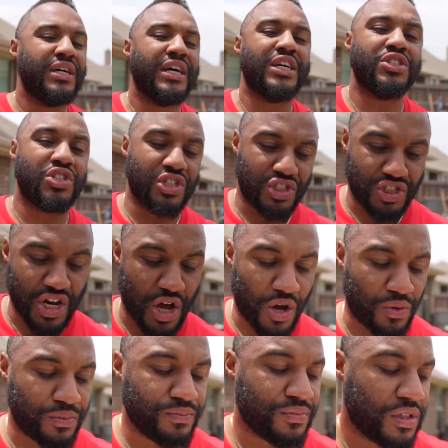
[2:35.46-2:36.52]
and just
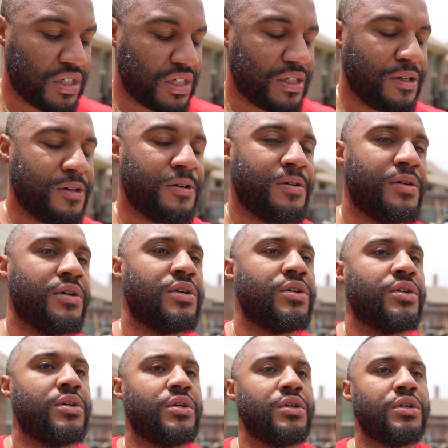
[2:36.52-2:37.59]
no.
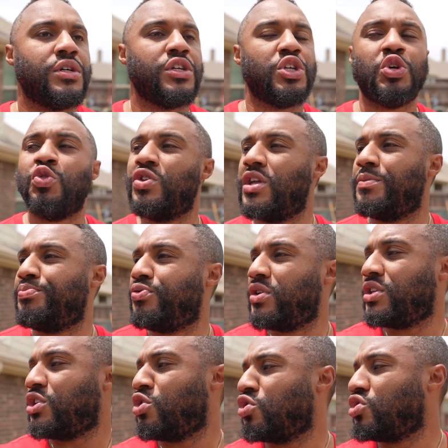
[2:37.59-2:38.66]
You didn't
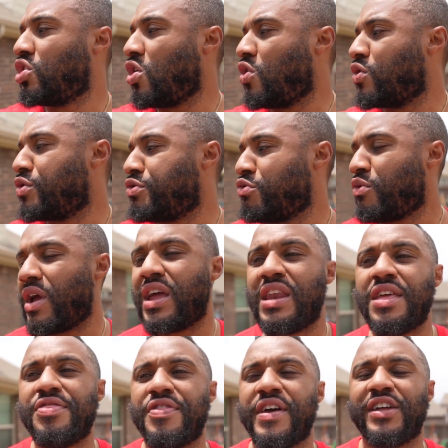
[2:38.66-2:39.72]
put your dog through
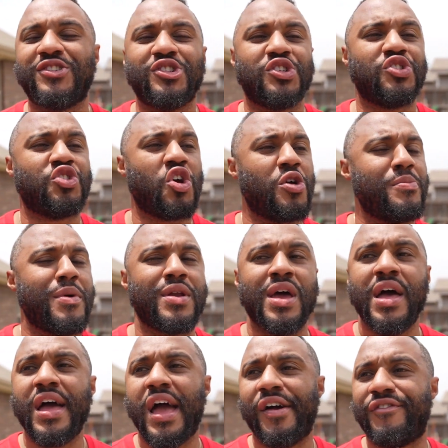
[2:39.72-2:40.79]
anything to determine
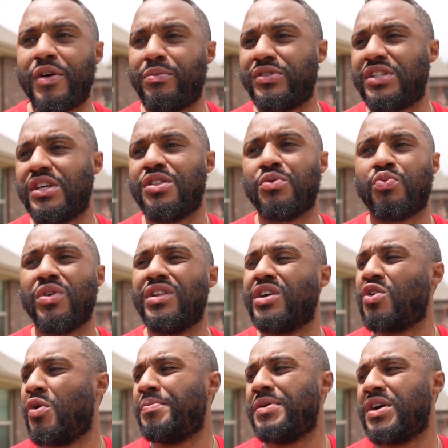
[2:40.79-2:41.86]
if it was either really
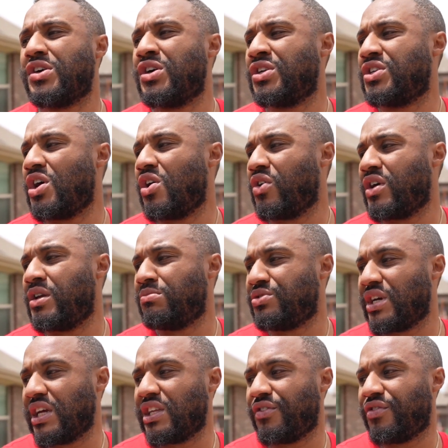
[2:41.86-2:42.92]
going to be a good dog. And
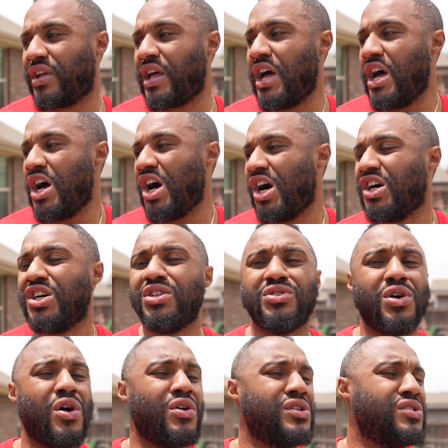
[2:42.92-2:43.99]
objectively, a good
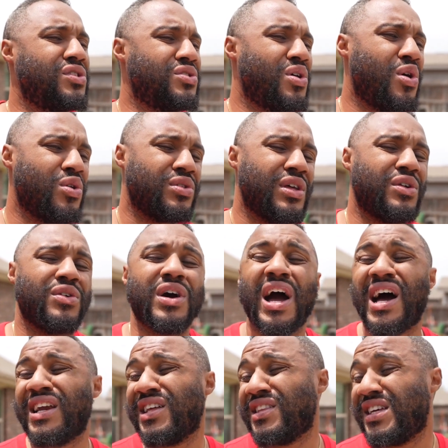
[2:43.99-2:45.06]
dog is a dog that'll
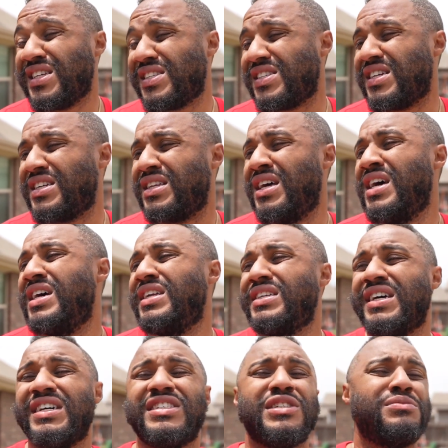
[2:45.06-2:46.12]
kind of listen,
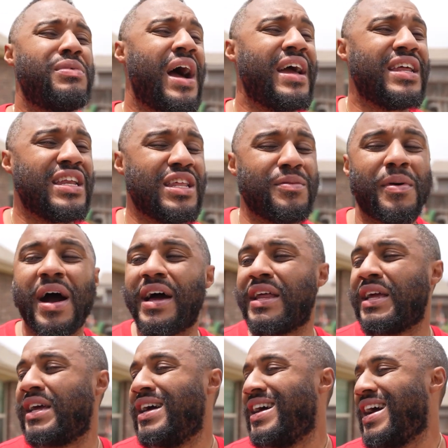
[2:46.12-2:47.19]
doesn't bite
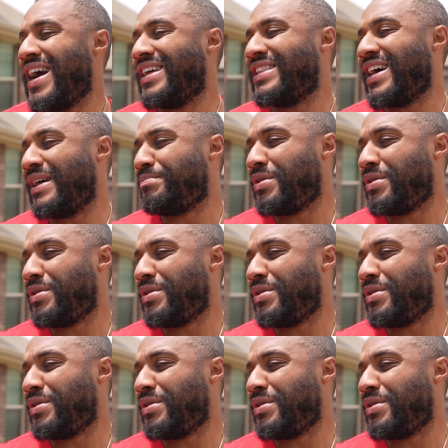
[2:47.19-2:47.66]
anybody, and that